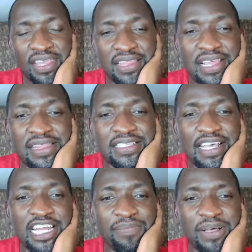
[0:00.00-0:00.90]
Then the
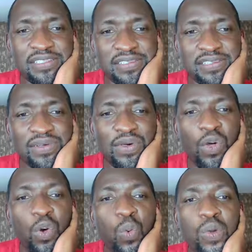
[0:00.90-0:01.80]
second person
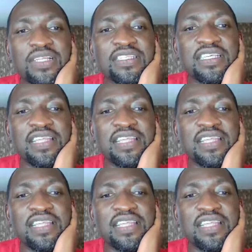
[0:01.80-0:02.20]
will see that